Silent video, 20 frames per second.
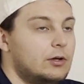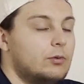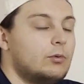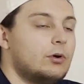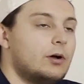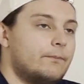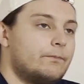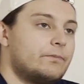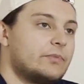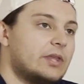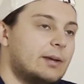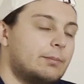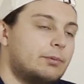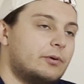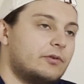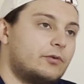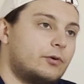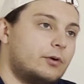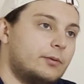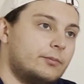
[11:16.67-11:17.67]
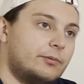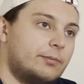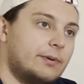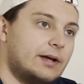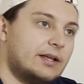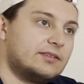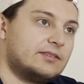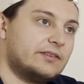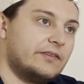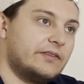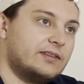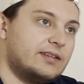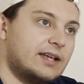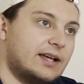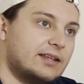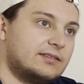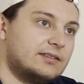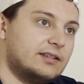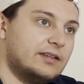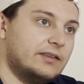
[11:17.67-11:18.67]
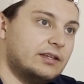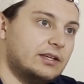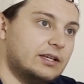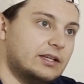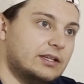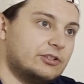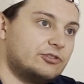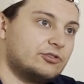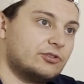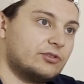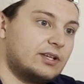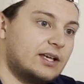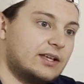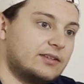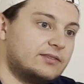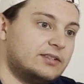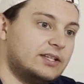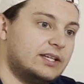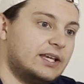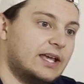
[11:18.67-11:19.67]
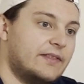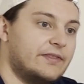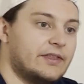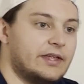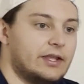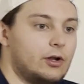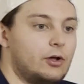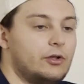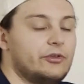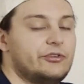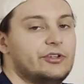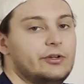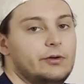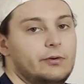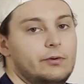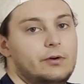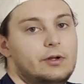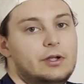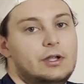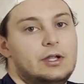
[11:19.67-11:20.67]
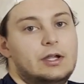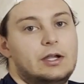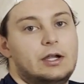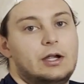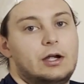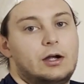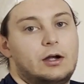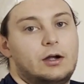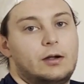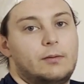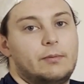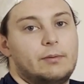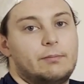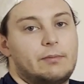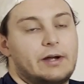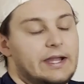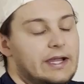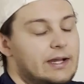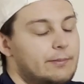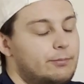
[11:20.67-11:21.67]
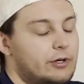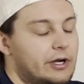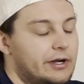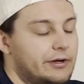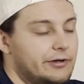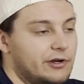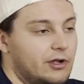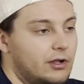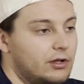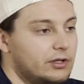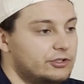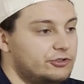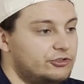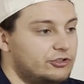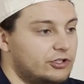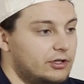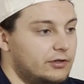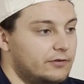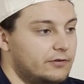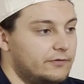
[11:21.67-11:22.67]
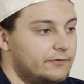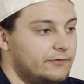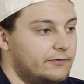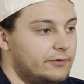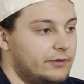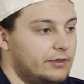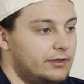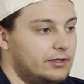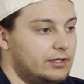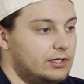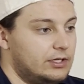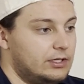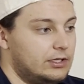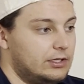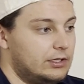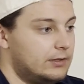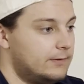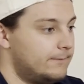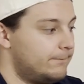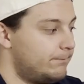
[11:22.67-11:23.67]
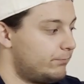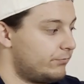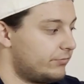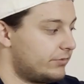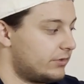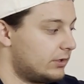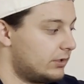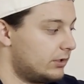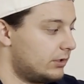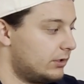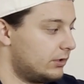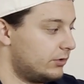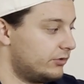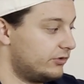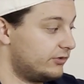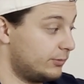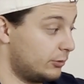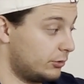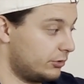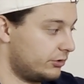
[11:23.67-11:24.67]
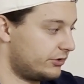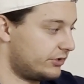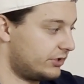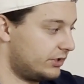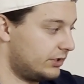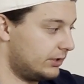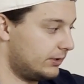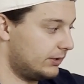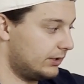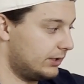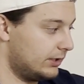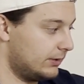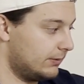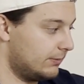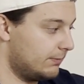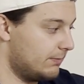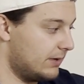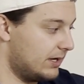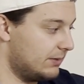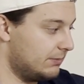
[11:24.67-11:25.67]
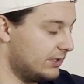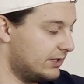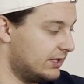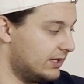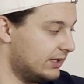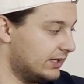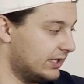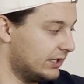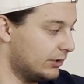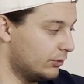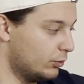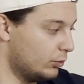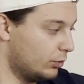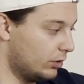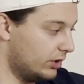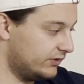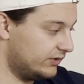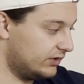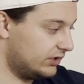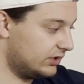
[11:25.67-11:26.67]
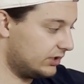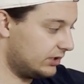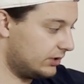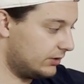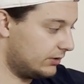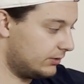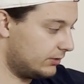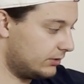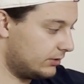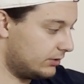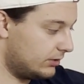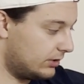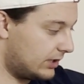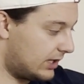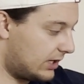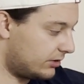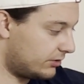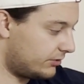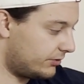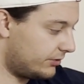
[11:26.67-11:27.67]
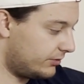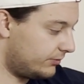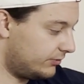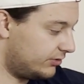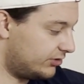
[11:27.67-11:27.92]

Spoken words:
Well, it performed best in the initial testing, and then also my a prior knowledge of the sport made me think that it was a good algorithm.